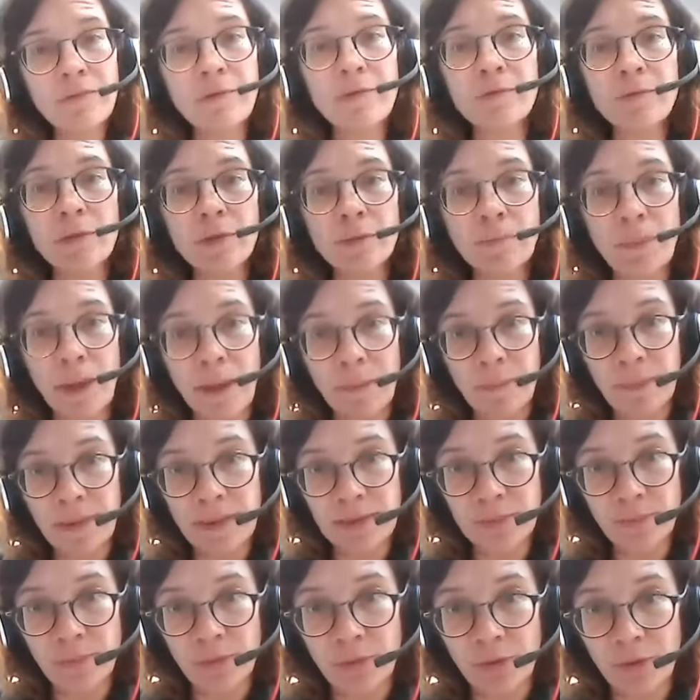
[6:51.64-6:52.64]
of all puppies
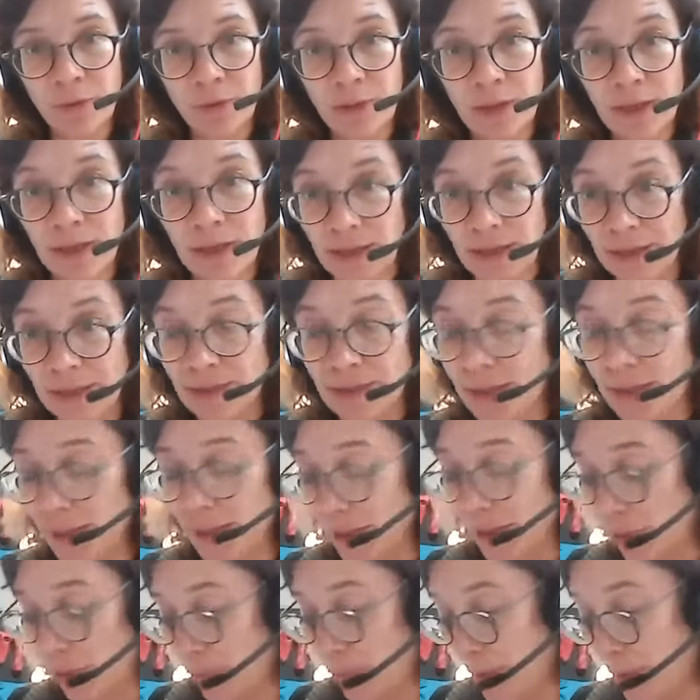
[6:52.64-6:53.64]
born in these
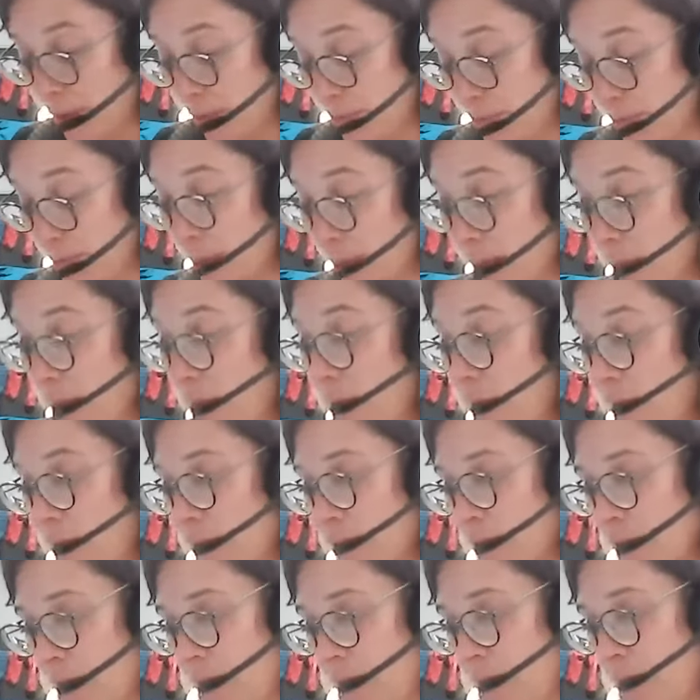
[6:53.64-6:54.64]
illegal mills
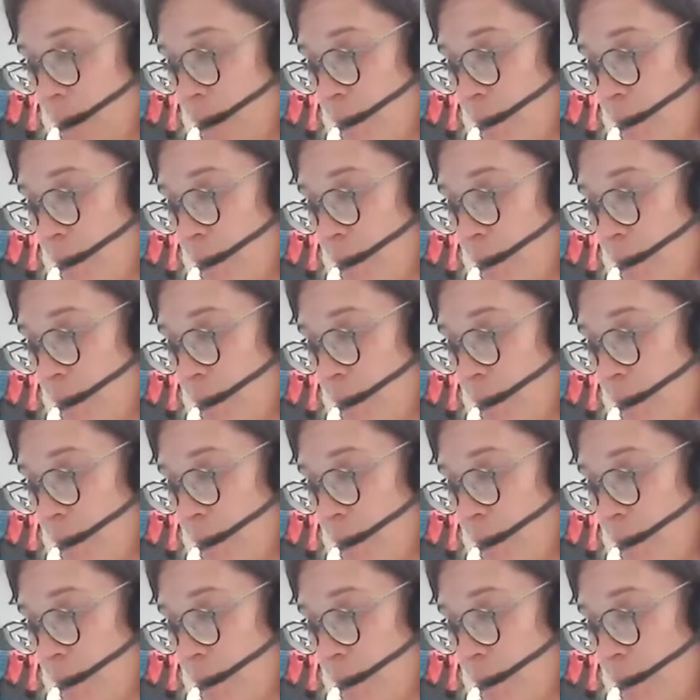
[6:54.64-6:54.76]
die